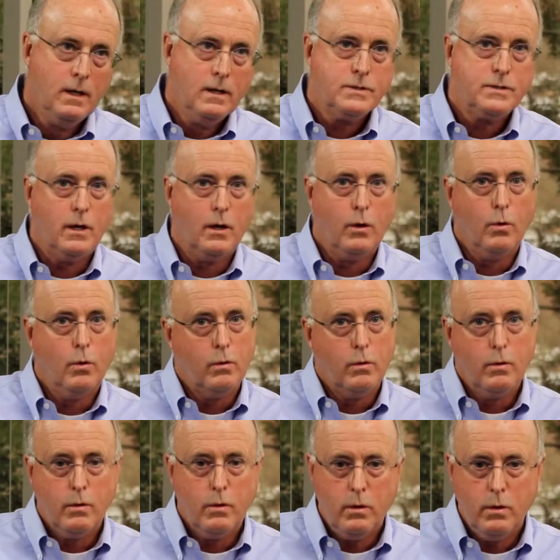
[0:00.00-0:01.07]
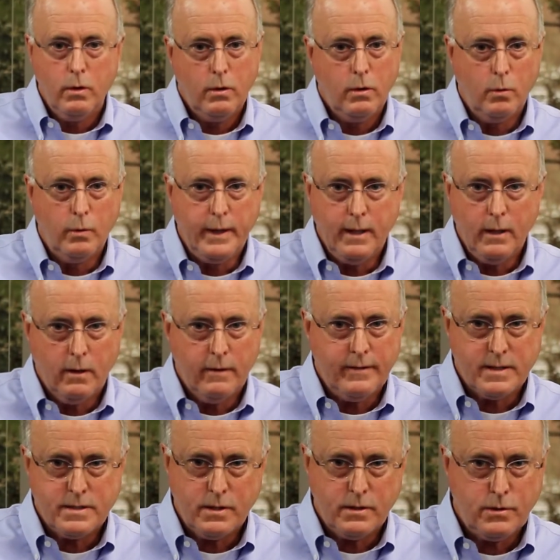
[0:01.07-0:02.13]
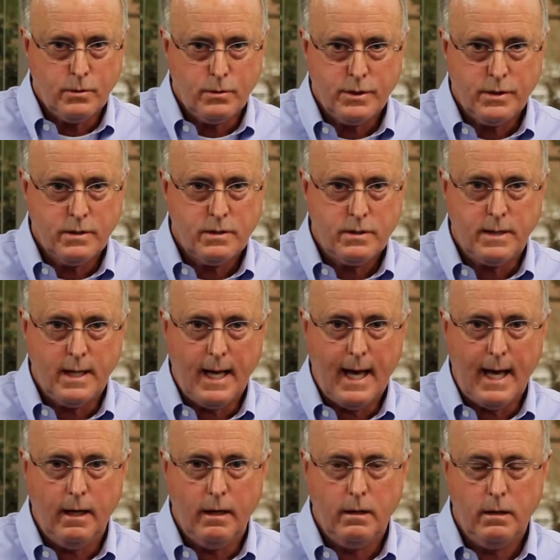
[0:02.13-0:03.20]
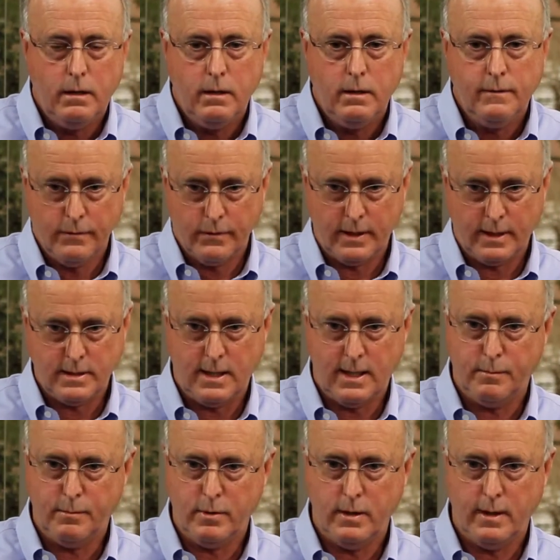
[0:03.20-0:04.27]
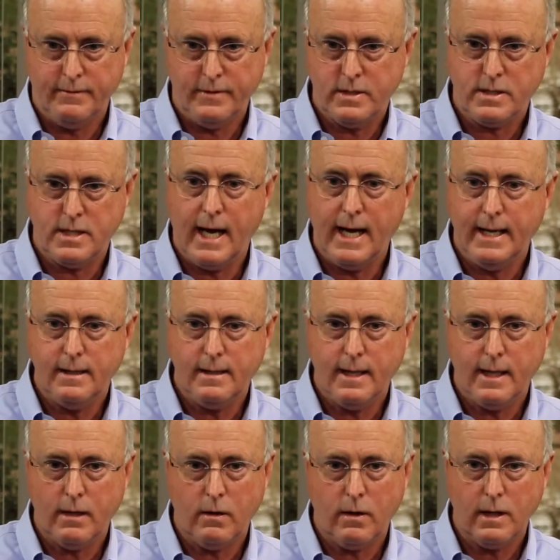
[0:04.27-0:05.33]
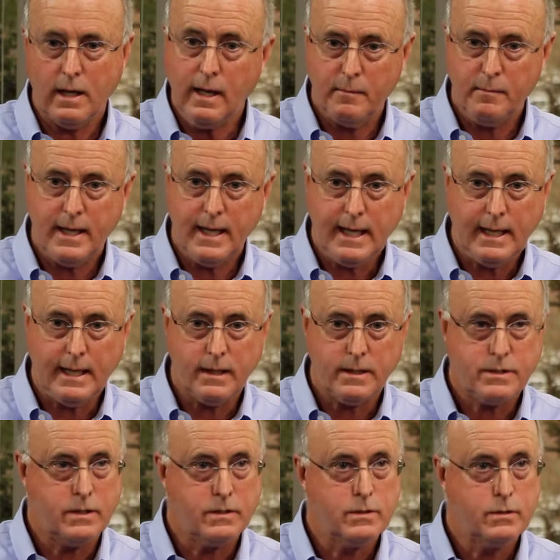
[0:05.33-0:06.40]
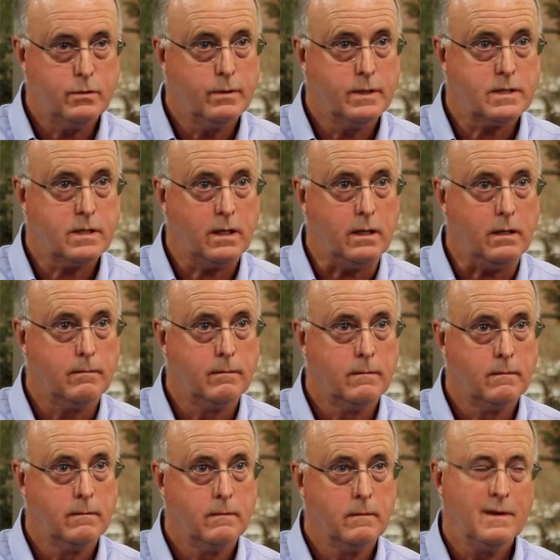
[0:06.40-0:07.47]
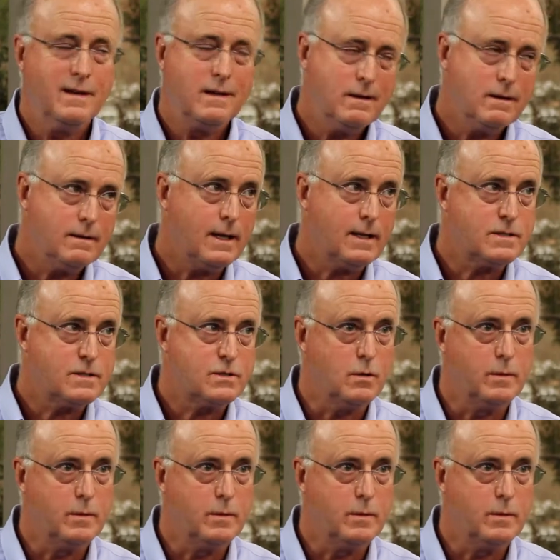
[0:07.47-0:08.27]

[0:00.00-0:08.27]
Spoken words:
So we know of institutions that, for example, have decided that online banking is just too risky. And not so